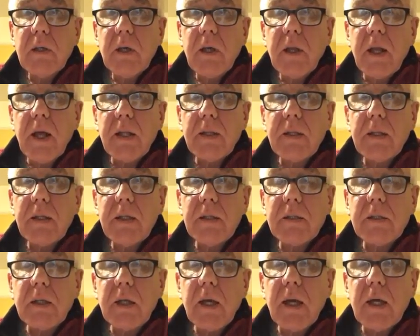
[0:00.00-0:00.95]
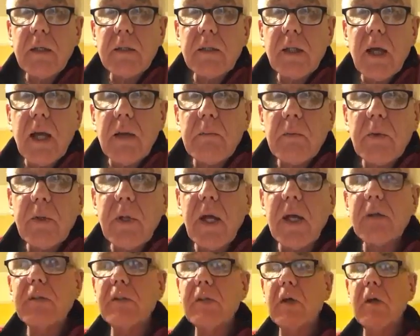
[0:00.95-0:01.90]
And Andy needs to get his name on
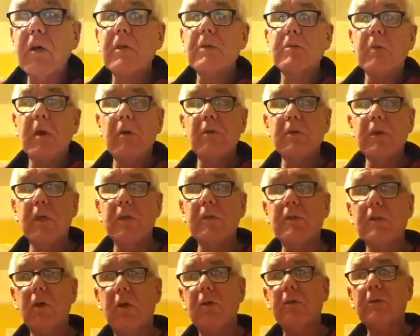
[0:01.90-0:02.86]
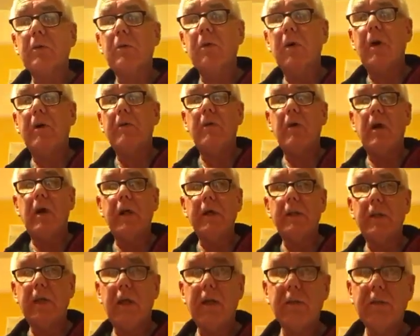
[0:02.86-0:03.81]
that shirt as well, says John. Quite right, he
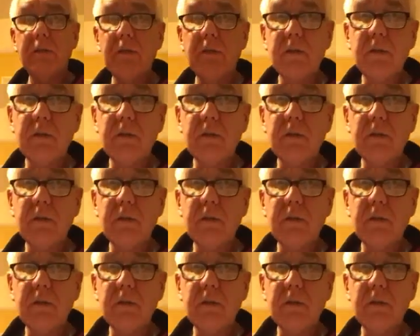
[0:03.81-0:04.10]
does.